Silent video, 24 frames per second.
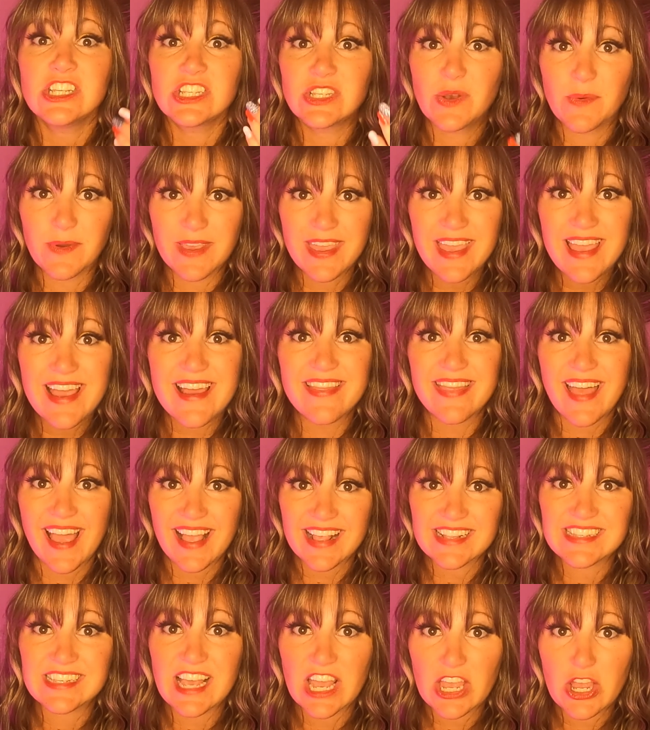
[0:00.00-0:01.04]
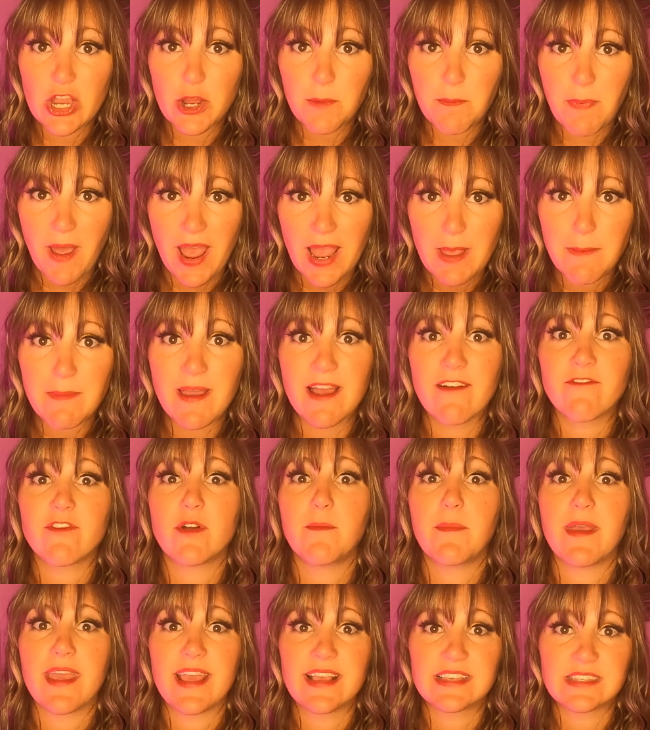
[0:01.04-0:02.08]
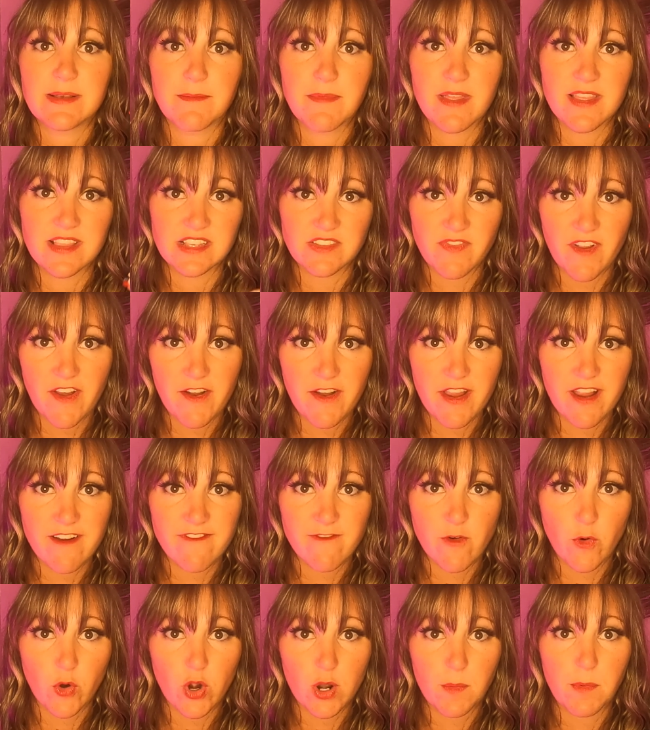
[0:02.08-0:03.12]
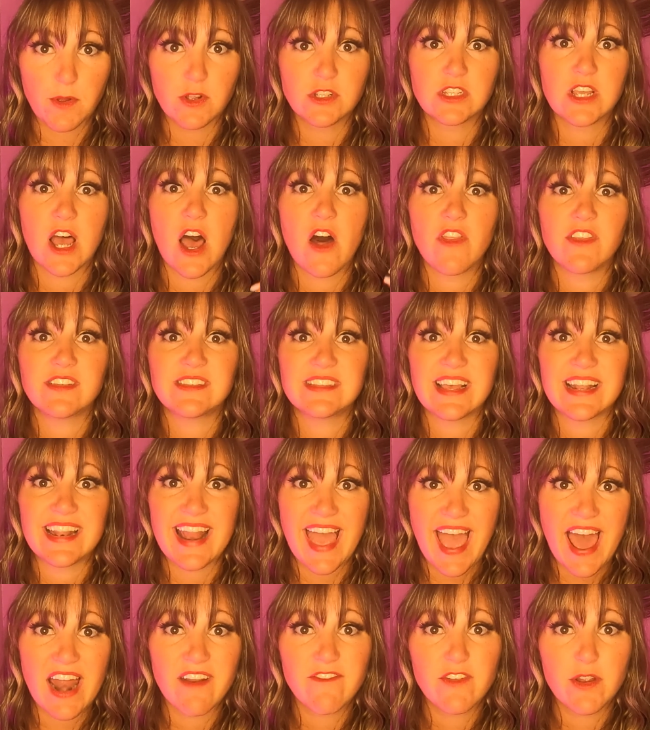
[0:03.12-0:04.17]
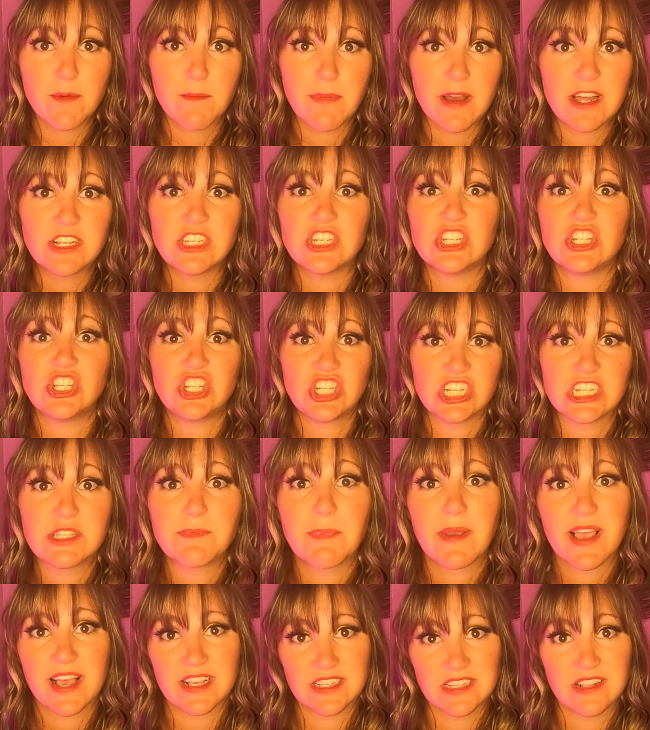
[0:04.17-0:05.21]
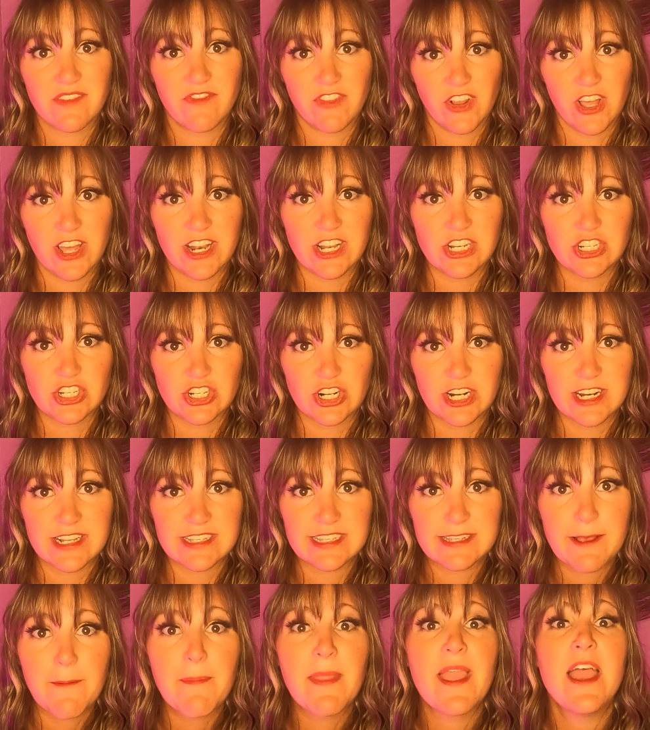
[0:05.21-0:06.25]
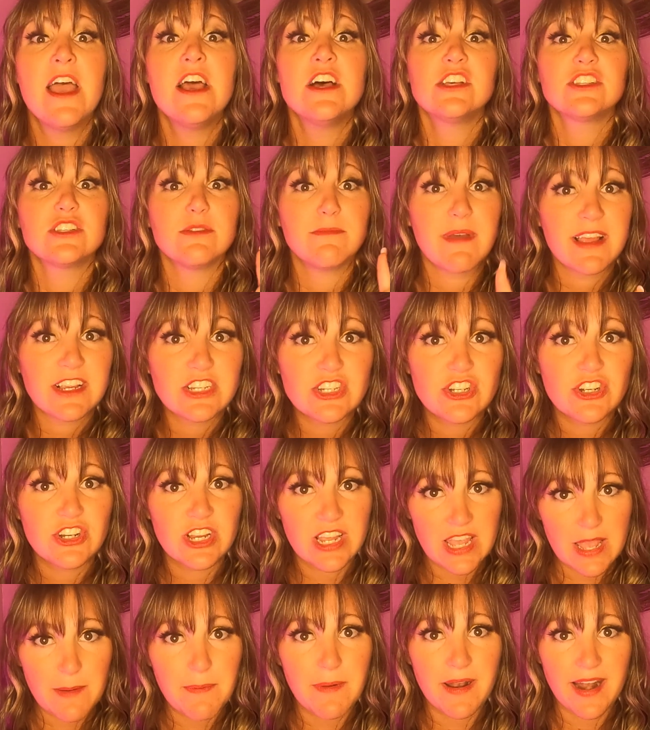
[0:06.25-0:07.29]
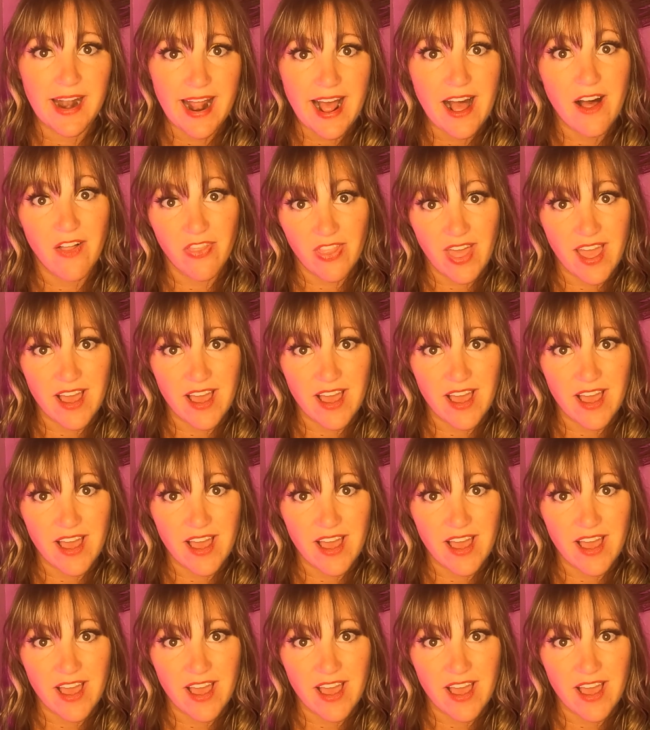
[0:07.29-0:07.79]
So again, that can take your payment from being something that's very affordable to all of a sudden out of your budget just because of the flood insurance. So make sure you're keeping an eye on